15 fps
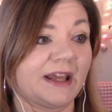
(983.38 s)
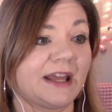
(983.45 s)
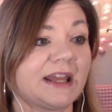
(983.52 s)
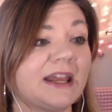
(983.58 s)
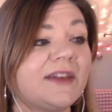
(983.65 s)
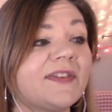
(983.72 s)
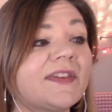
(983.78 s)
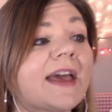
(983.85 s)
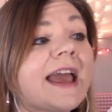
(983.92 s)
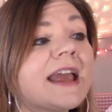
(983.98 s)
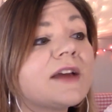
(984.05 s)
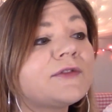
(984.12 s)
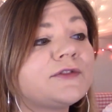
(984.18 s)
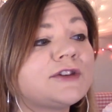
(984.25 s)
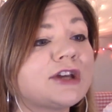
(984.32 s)
He
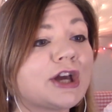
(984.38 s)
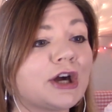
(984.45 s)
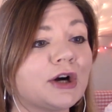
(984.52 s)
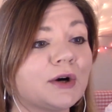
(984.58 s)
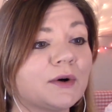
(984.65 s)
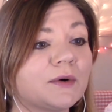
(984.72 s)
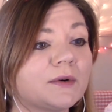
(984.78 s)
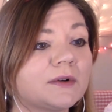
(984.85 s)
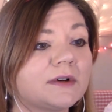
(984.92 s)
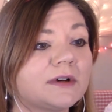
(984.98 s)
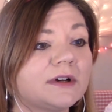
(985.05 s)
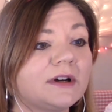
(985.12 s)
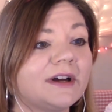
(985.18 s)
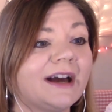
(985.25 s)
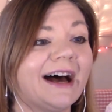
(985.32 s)
saved you. Ha
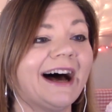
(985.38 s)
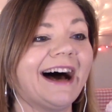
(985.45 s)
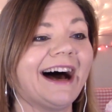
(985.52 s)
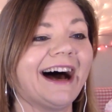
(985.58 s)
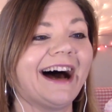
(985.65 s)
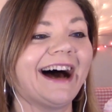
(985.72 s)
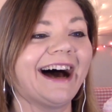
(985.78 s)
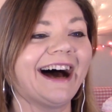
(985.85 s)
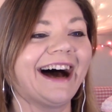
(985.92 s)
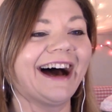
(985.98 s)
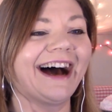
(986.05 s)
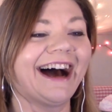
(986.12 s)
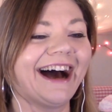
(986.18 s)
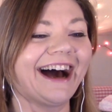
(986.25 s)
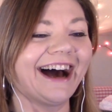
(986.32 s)
ha
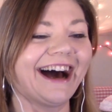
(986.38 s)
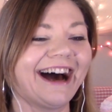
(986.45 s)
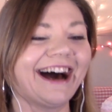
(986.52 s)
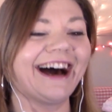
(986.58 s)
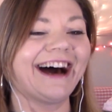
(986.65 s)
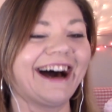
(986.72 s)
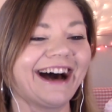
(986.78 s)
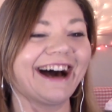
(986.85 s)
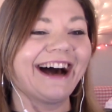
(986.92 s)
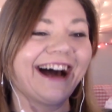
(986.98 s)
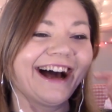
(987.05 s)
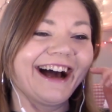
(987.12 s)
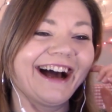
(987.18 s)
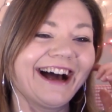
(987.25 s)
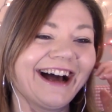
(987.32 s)
ha ha
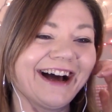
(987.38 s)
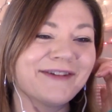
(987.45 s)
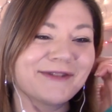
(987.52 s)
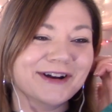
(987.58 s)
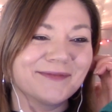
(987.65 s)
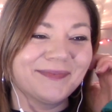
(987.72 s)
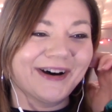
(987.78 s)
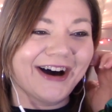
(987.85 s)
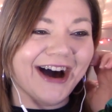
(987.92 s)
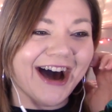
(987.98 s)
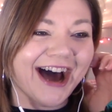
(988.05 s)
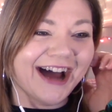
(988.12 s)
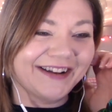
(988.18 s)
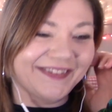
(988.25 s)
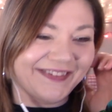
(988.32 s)
ha! What a
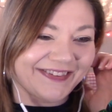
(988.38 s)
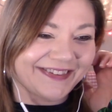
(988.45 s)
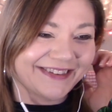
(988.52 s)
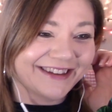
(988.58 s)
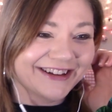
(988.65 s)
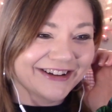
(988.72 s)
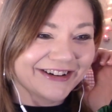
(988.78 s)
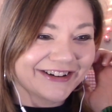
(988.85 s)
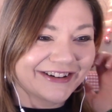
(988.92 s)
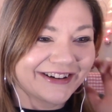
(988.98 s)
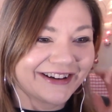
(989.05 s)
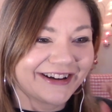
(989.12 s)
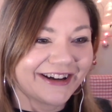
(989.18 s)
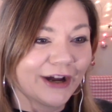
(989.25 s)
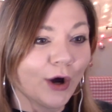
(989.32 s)
boss!